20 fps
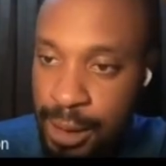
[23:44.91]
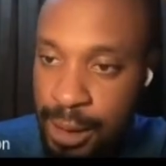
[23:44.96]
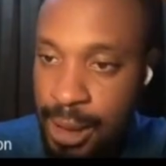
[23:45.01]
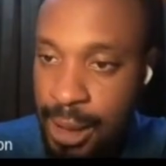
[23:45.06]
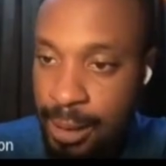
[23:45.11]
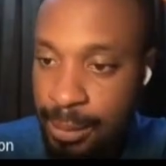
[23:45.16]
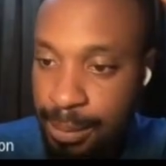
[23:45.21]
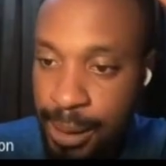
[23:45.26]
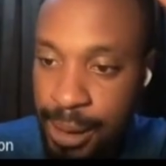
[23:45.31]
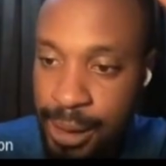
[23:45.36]
These
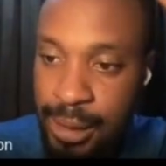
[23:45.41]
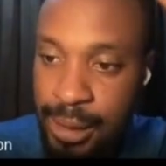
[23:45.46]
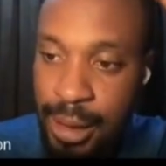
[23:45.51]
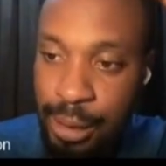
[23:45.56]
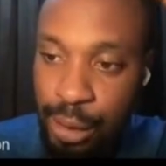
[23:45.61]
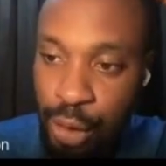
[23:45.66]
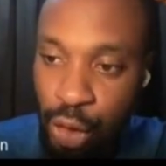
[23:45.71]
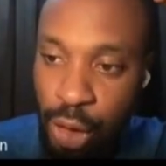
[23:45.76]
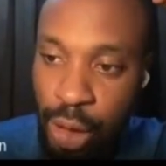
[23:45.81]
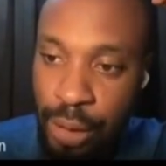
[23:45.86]
are the best
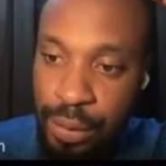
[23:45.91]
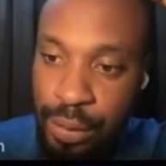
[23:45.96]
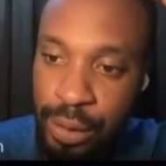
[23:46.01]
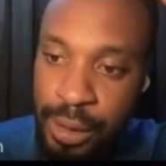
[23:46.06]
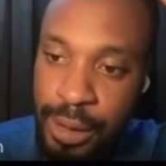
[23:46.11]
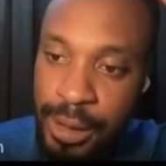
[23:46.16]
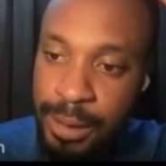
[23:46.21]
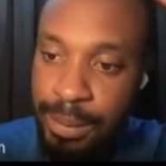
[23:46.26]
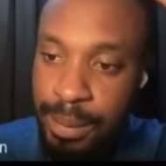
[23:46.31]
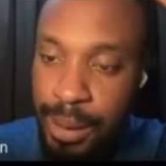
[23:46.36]
time to travel
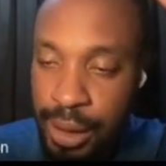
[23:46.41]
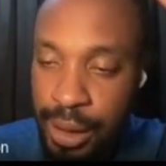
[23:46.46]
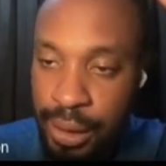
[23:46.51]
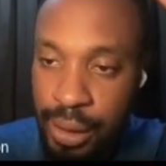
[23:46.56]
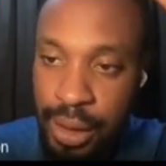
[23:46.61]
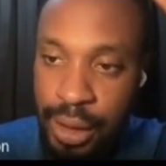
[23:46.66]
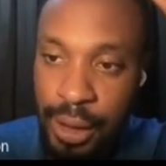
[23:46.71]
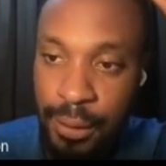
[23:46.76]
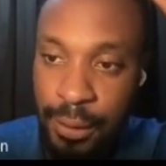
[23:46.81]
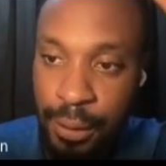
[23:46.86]
to this
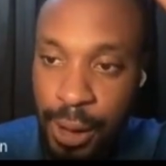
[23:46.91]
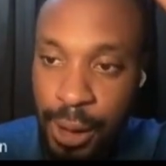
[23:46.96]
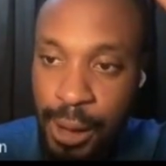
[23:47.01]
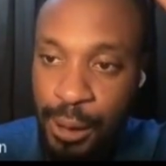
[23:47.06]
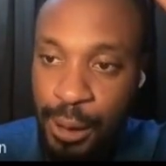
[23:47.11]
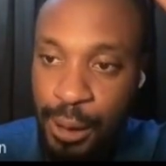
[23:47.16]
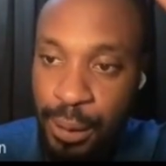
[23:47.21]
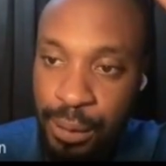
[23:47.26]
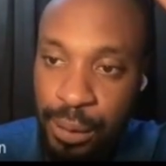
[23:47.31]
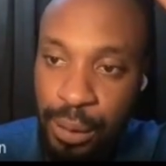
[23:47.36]
part and every
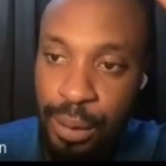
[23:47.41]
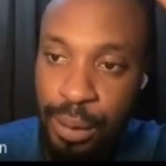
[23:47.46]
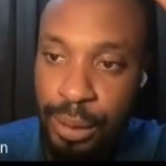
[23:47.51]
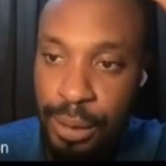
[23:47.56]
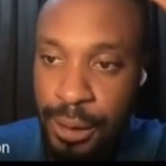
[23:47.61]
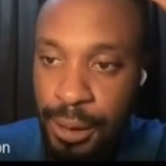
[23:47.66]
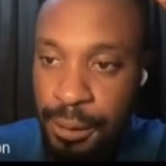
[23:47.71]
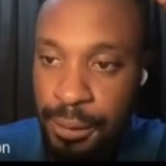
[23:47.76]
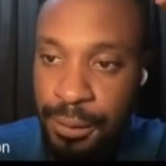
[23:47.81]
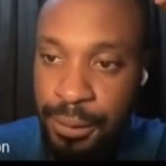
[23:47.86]
other stuff to
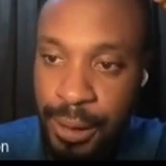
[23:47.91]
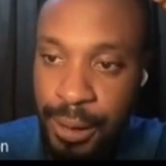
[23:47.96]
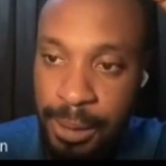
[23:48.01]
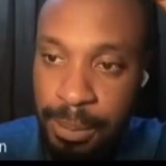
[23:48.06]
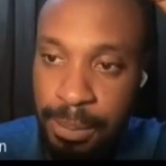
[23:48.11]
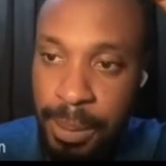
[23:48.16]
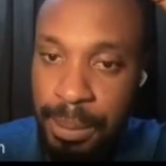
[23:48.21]
hold the event.